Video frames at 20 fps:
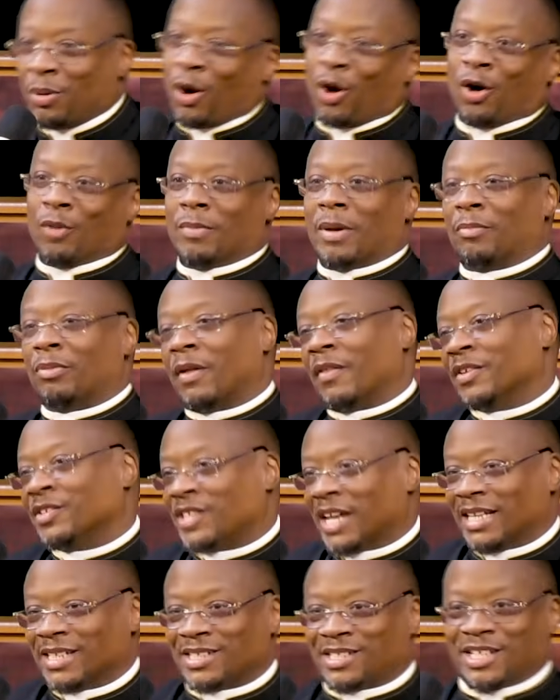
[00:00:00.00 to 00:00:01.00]
Paul, my
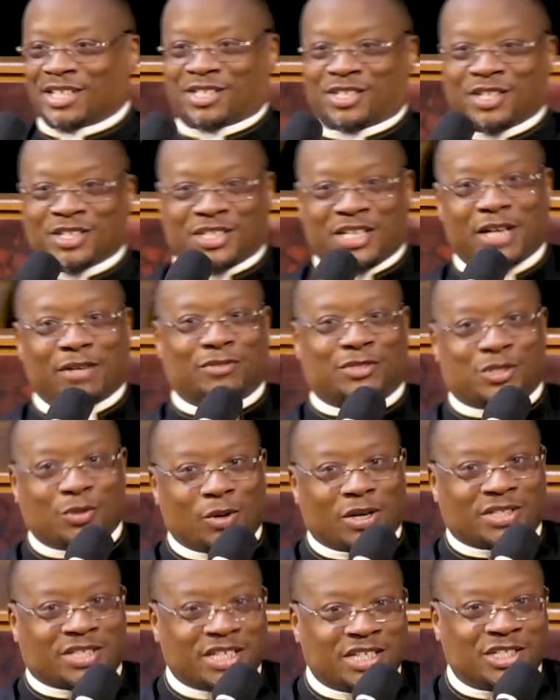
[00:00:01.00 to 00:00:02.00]
brothers and sisters, gives
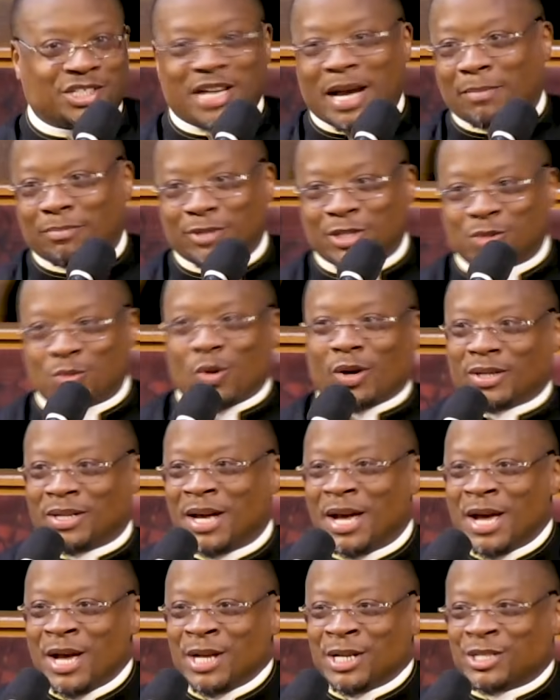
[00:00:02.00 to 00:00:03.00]
to us in chapters
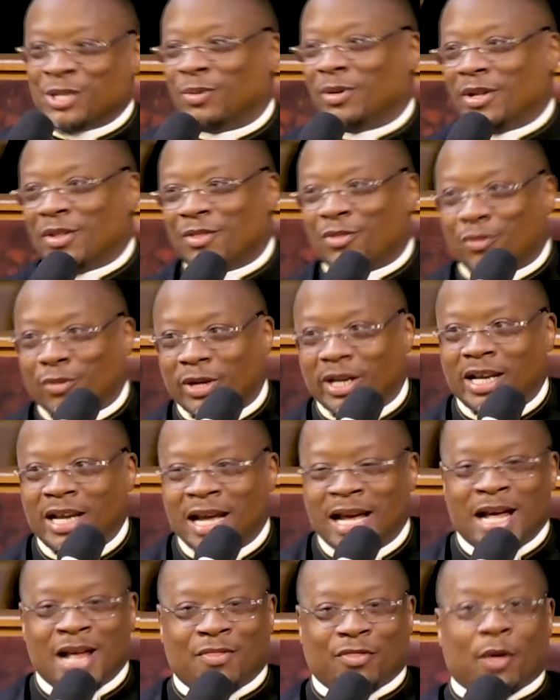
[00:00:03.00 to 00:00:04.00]
1, 2, and
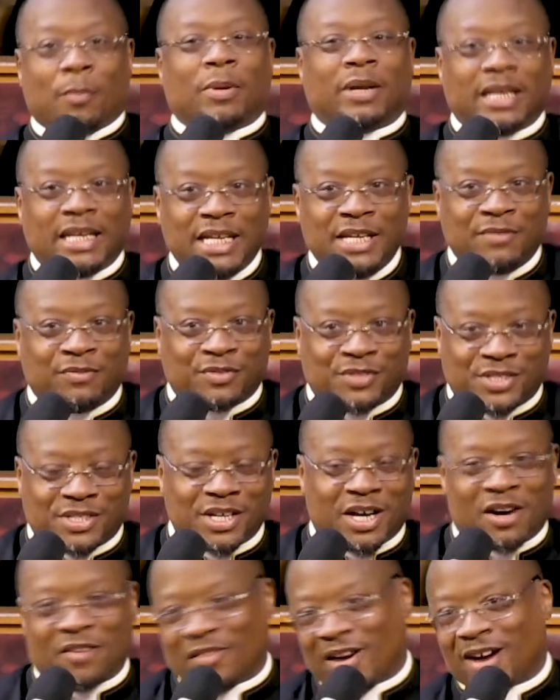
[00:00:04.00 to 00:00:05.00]
3 the
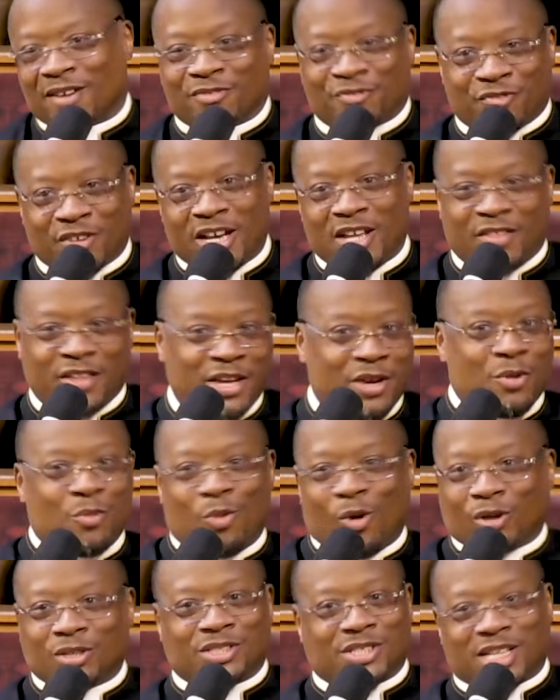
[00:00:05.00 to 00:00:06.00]
beliefs of our faith. He
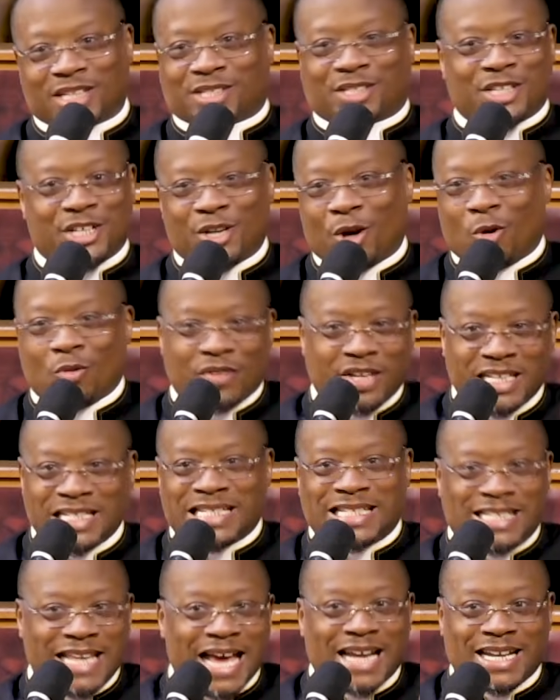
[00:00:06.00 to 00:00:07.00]
wants us to know
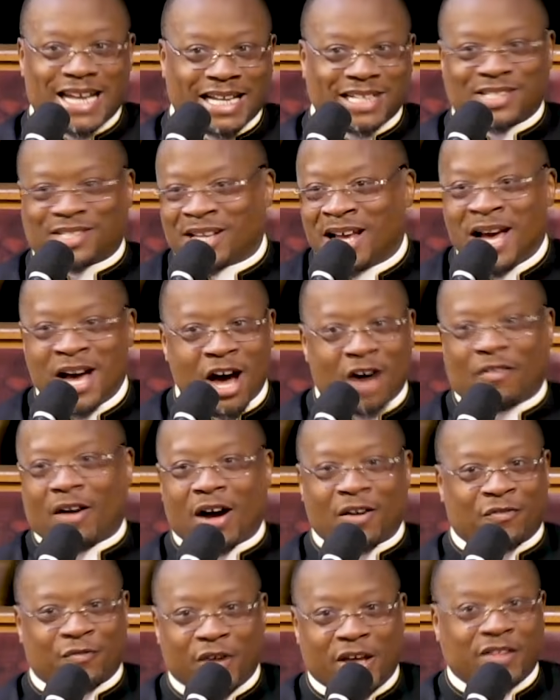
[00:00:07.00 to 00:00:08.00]
these tenets of
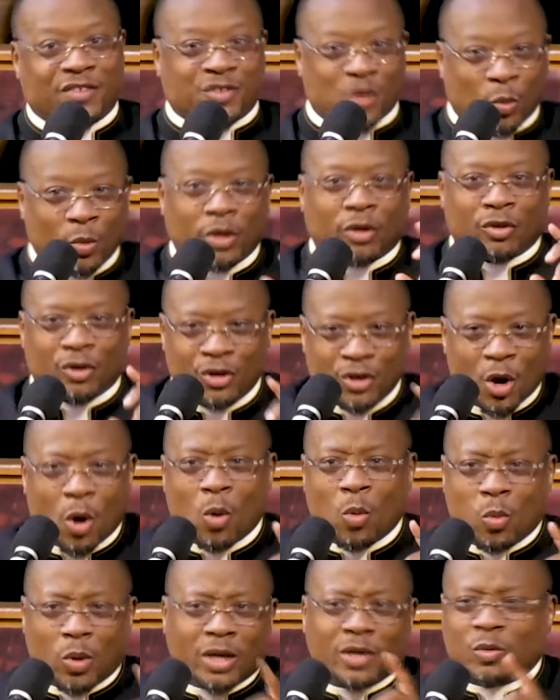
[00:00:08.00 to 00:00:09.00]
our faith so we'll
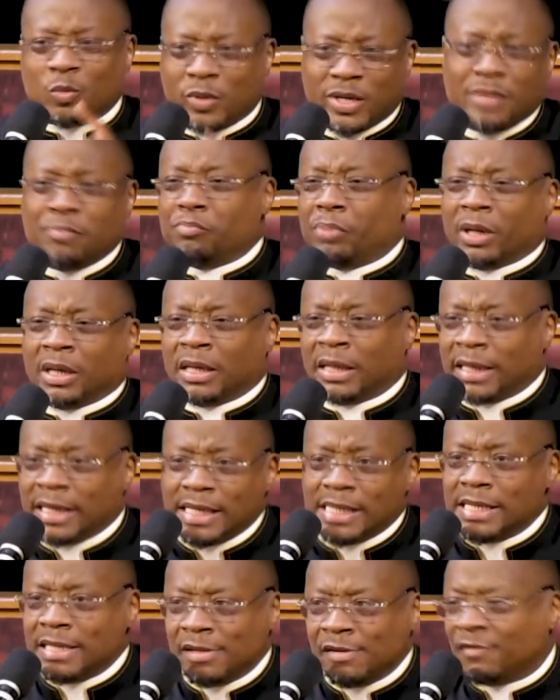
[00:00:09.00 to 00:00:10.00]
know what we
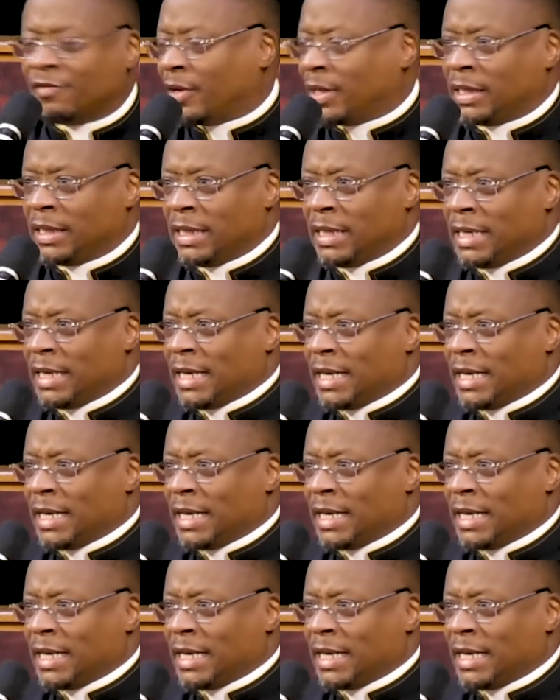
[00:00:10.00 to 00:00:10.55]
believe.